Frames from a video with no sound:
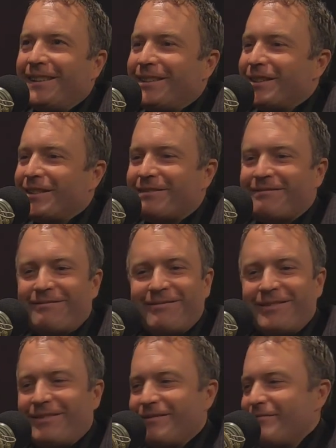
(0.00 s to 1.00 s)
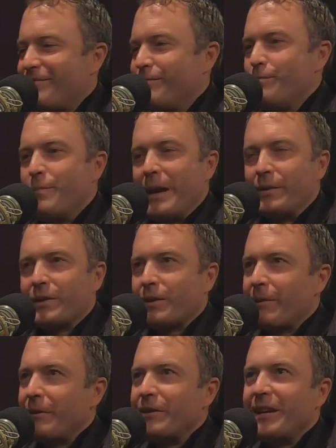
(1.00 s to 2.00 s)
just
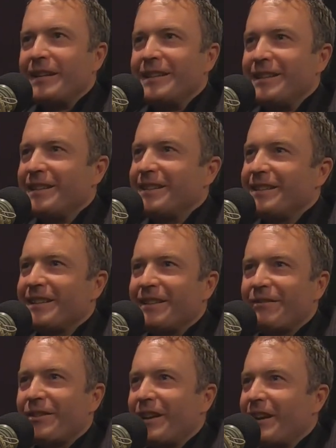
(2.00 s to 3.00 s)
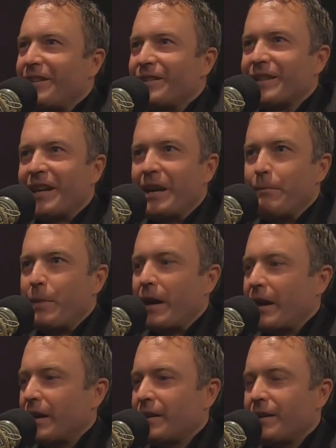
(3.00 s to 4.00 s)
bounced around ideas and everything else, came
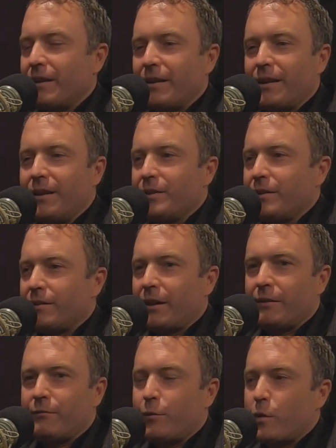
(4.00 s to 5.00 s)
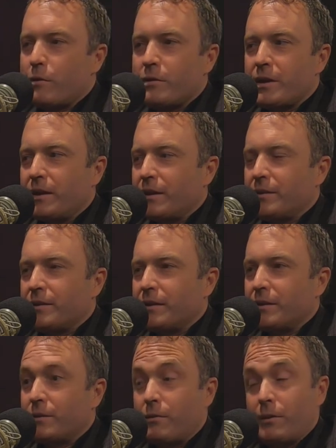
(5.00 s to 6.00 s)
back. He took that forward and
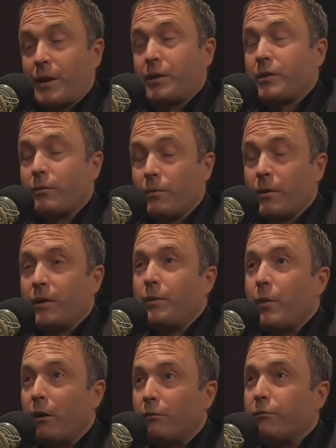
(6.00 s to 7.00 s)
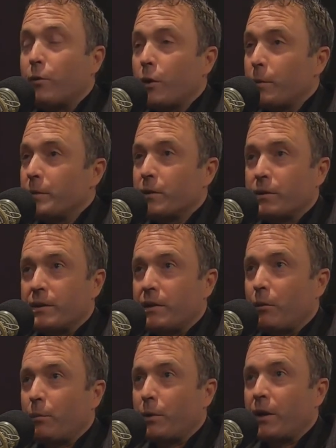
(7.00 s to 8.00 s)
it's going actually really well for him. So it's
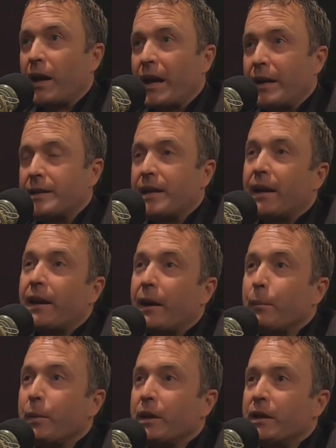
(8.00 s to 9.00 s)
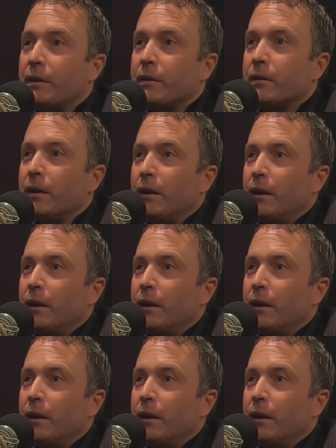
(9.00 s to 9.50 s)
an Alberta ag tech company here